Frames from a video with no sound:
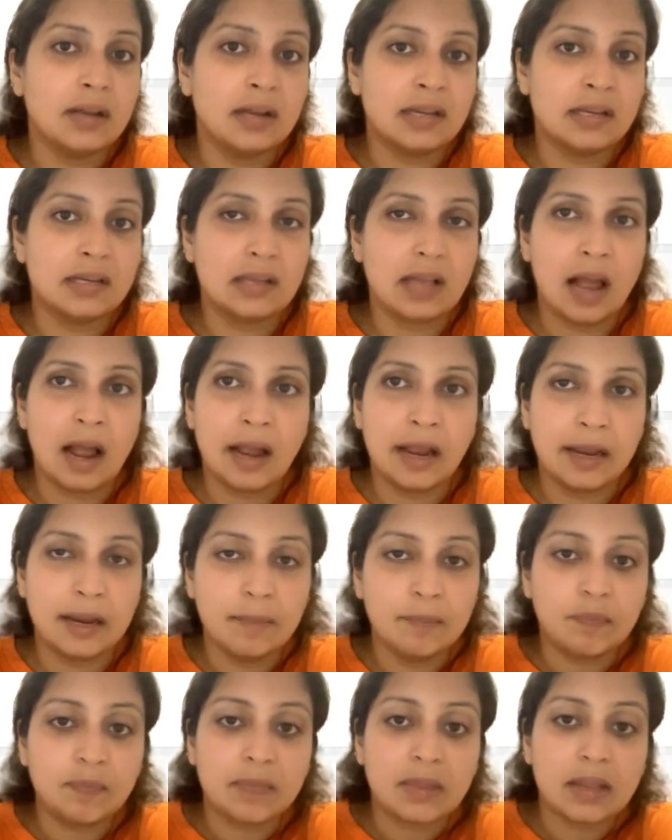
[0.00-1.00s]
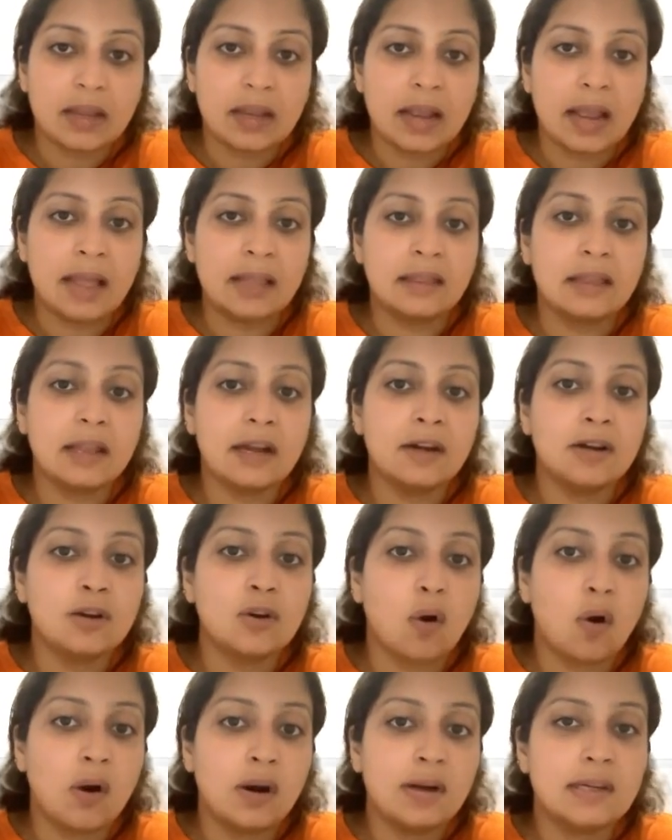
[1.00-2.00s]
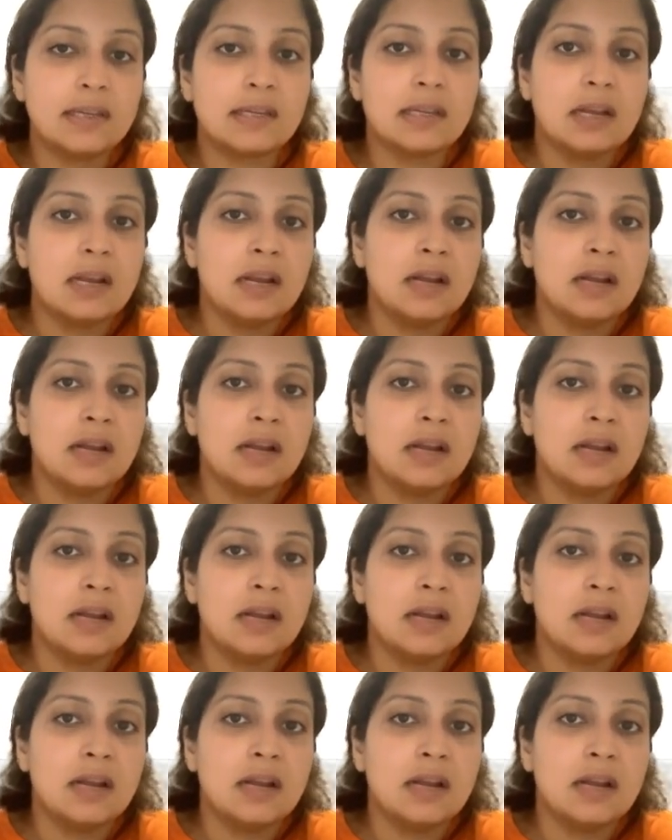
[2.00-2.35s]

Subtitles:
is I, and then dots